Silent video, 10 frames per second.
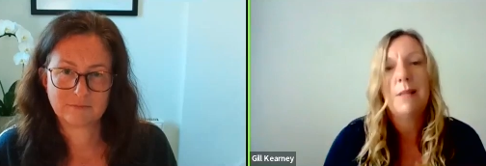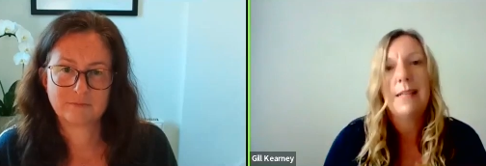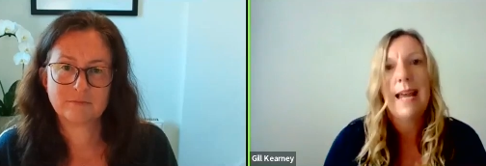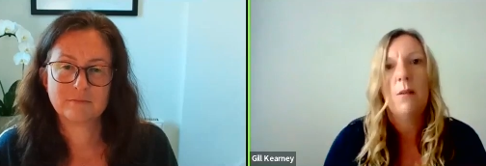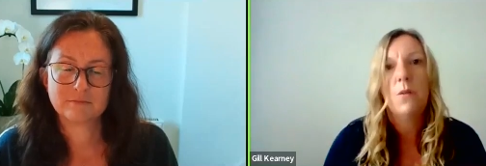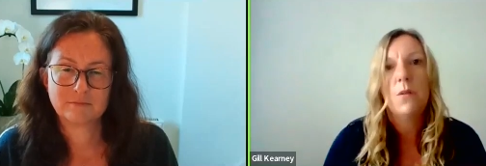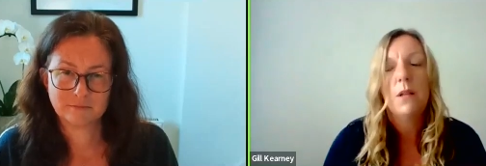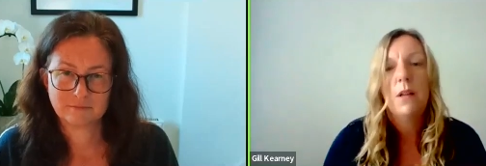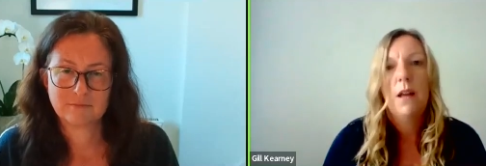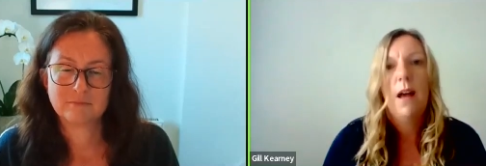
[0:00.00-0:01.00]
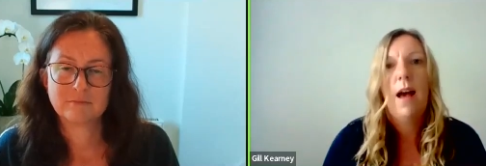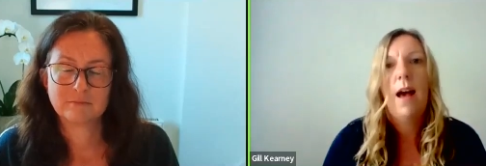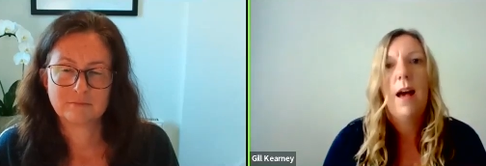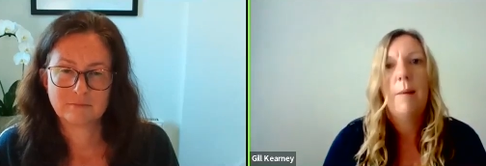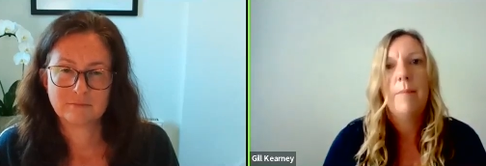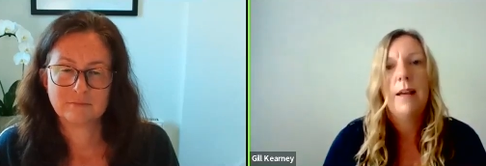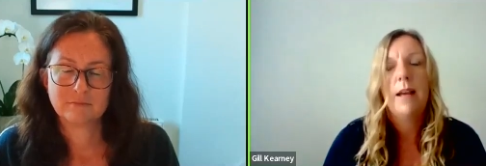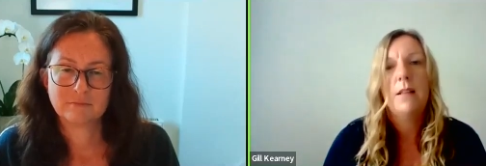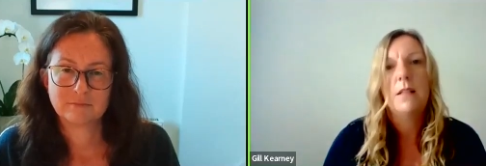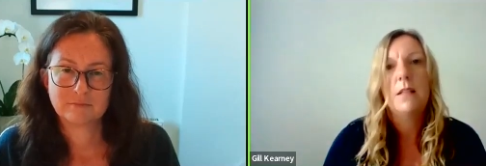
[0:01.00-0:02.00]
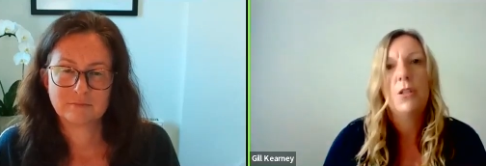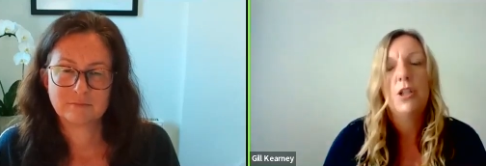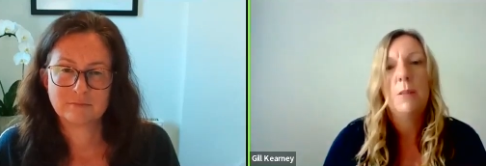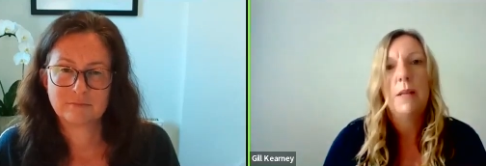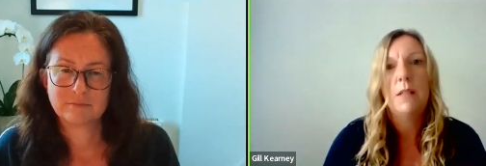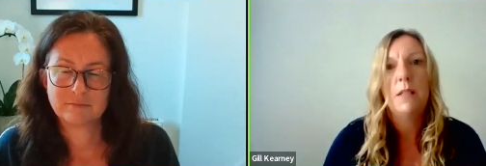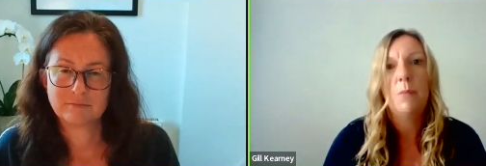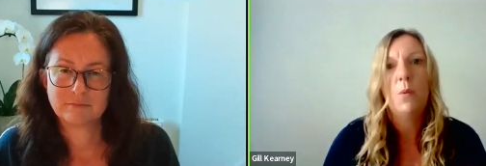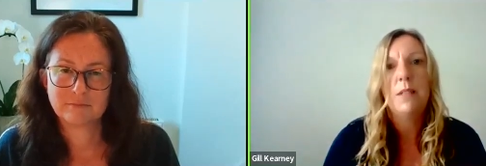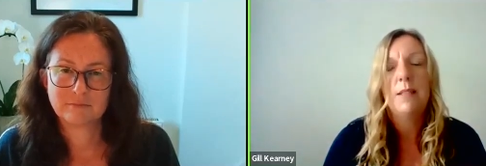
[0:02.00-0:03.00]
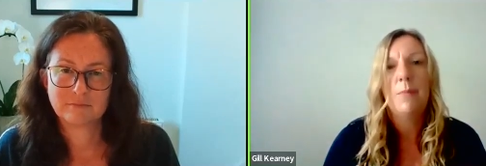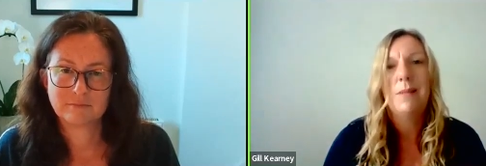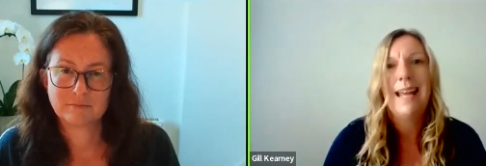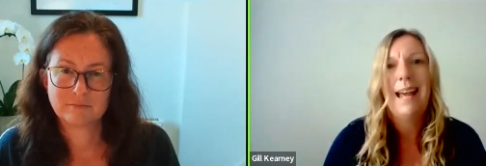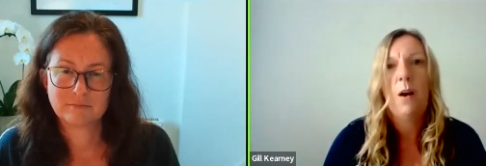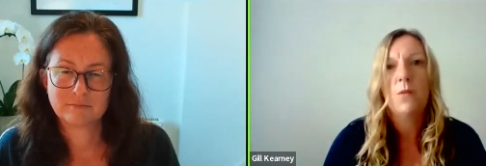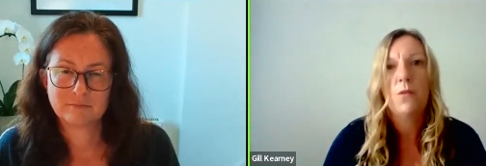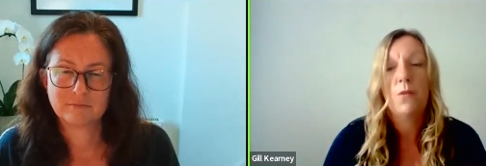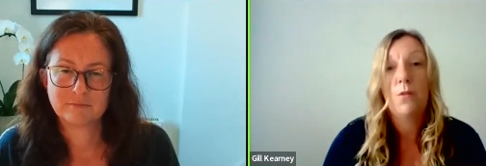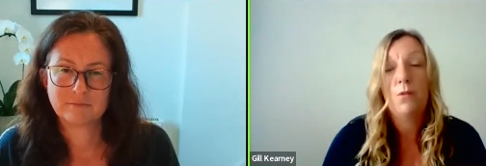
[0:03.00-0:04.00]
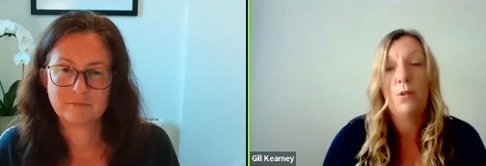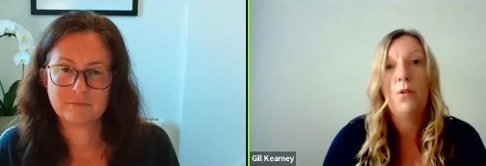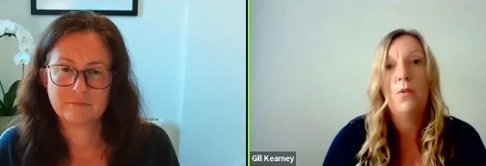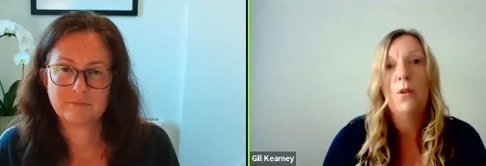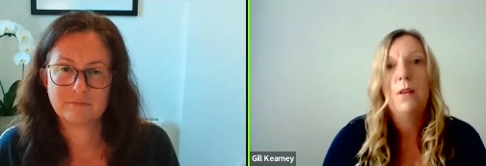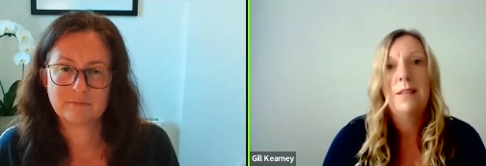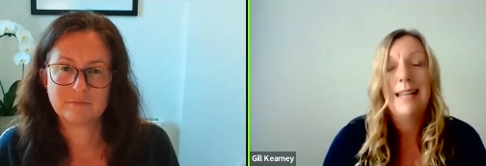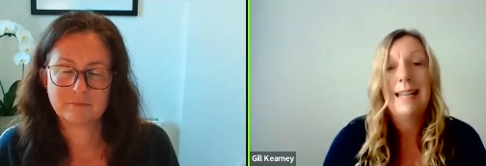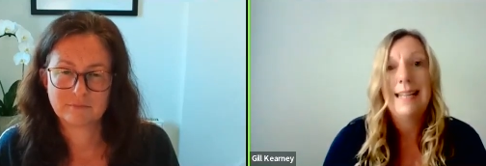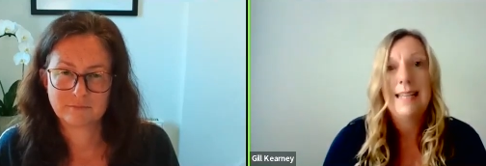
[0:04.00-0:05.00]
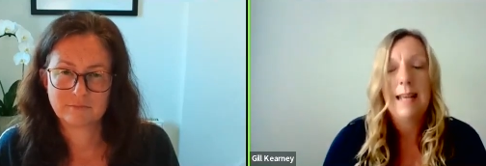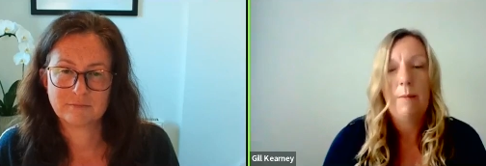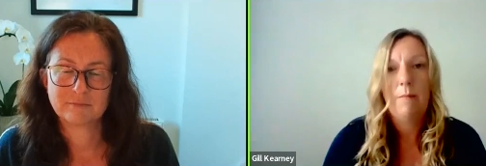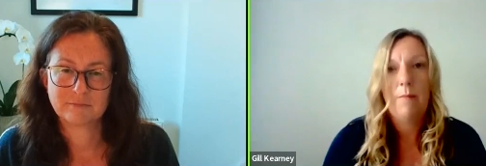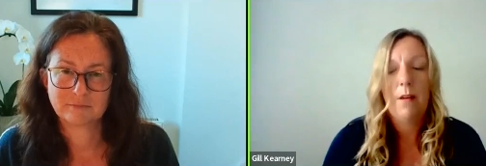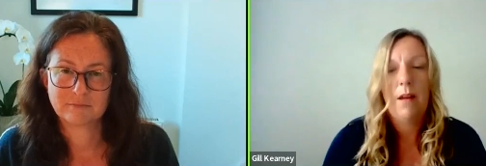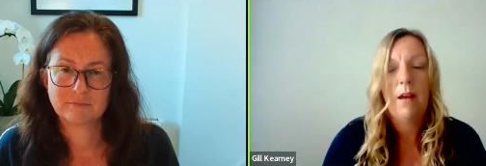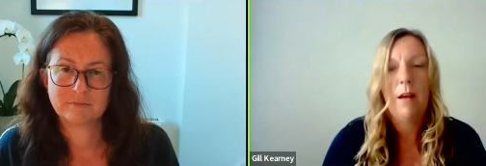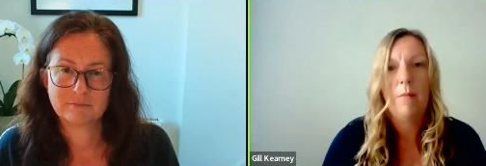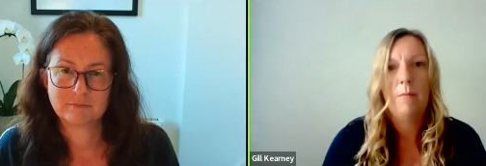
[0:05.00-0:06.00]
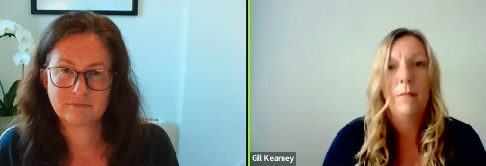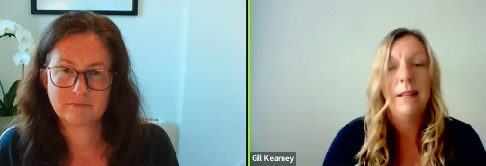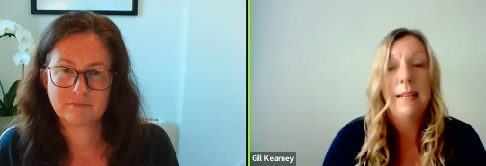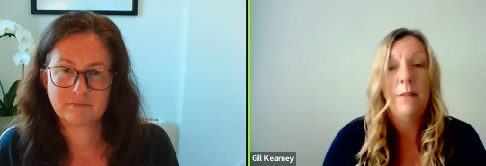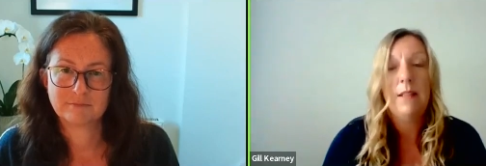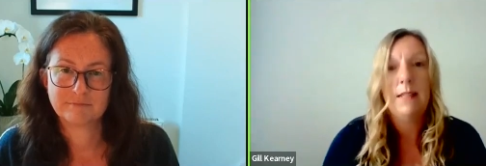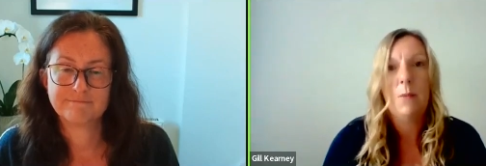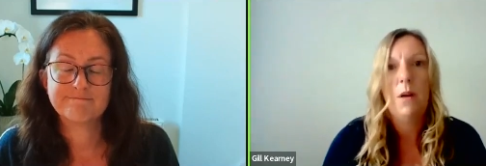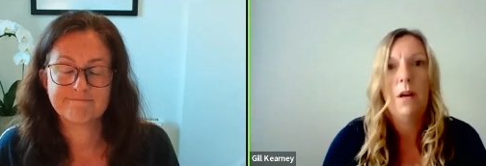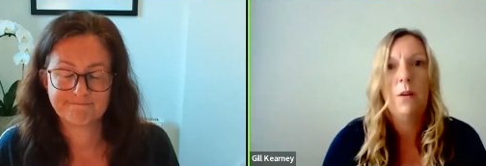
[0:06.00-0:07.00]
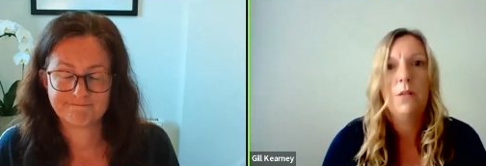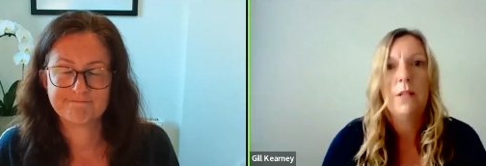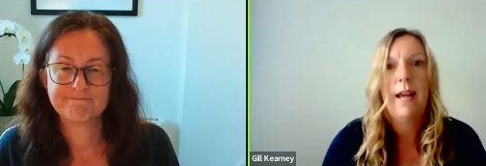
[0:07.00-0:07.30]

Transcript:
Speaker 1: somebody else. Um, and she'd been supporting somebody else through, sadly, them um, leaving this world.